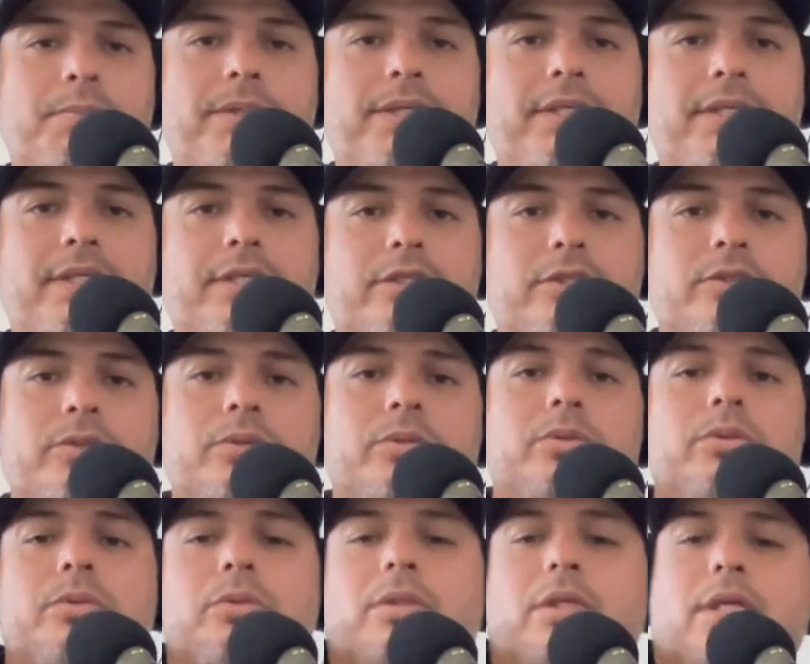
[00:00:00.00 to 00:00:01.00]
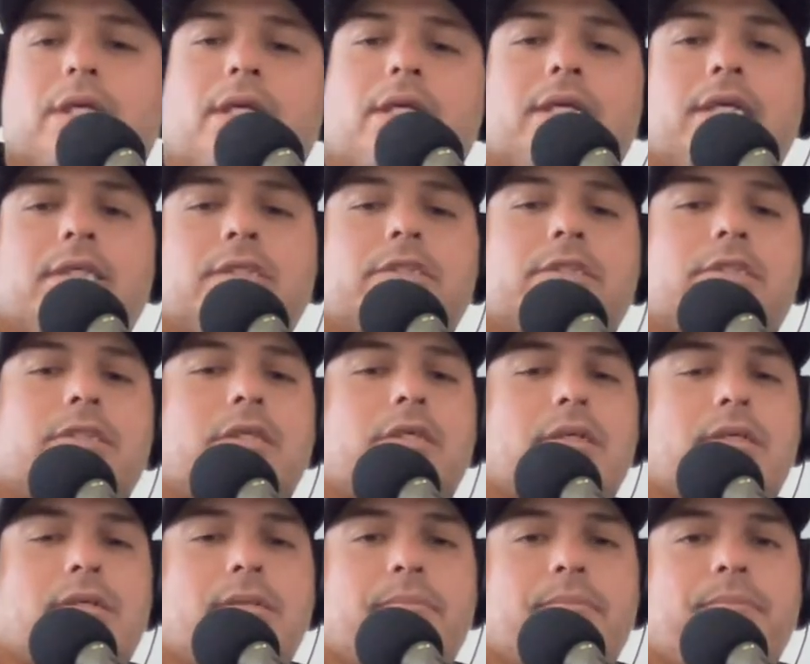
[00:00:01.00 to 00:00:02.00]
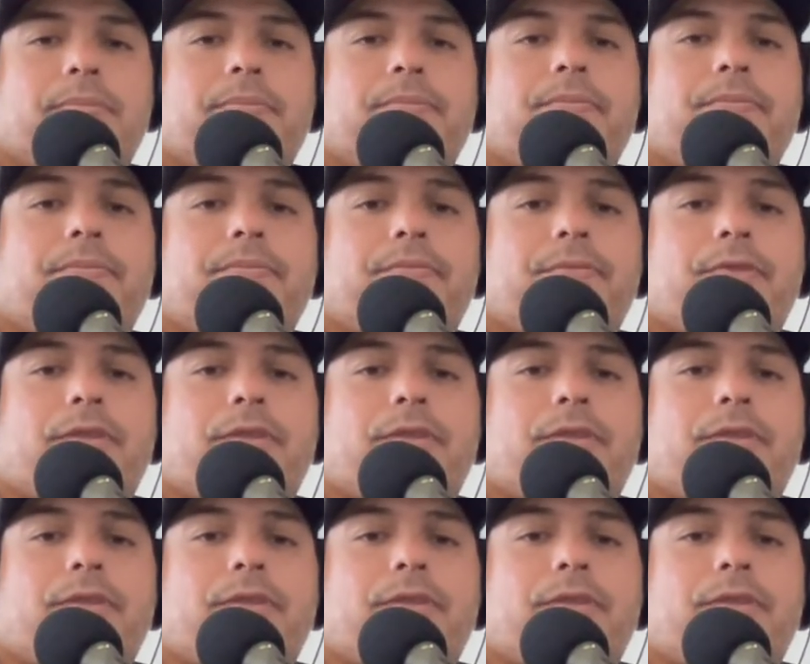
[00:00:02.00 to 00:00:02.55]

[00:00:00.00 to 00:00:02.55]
in into some